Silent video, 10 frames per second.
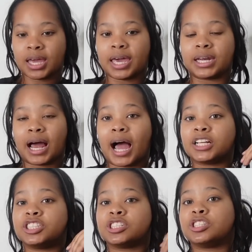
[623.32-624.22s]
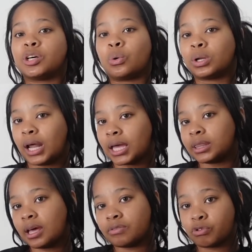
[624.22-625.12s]
and I just don't like
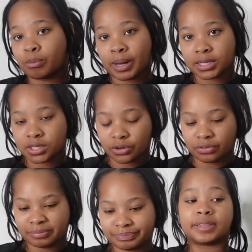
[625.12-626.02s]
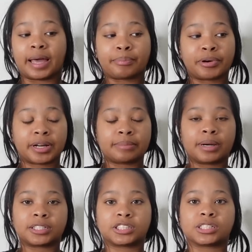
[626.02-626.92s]
that for myself. That pretty
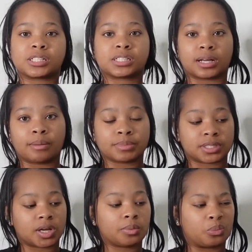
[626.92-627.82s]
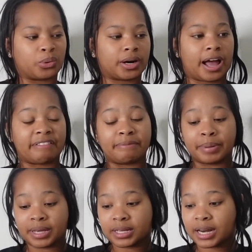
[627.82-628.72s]
much just sums up where I've
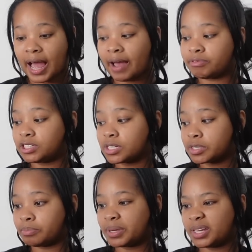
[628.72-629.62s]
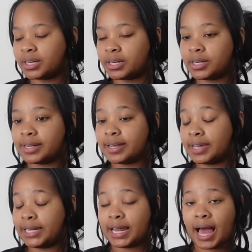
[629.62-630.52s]
been. I've just been
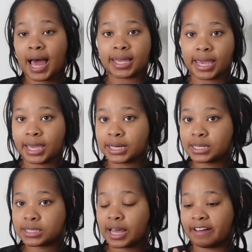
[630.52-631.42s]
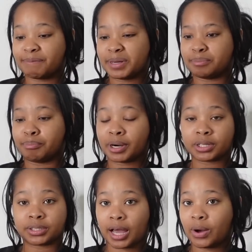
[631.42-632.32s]
in a hiatus. I've been
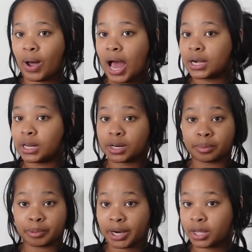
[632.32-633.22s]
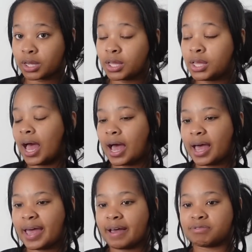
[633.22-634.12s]
burnt out. I needed a break. I
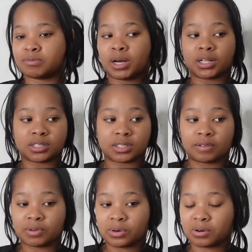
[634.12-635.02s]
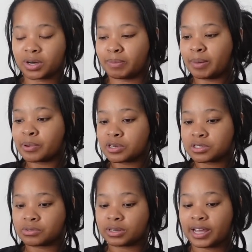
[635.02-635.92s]
have some other stuff going on in my
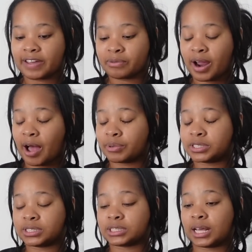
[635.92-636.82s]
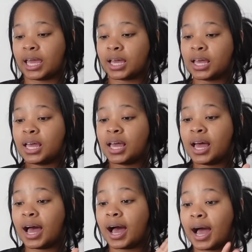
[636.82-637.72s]
personal life where I was just like,
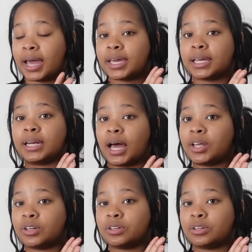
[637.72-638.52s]
I cannot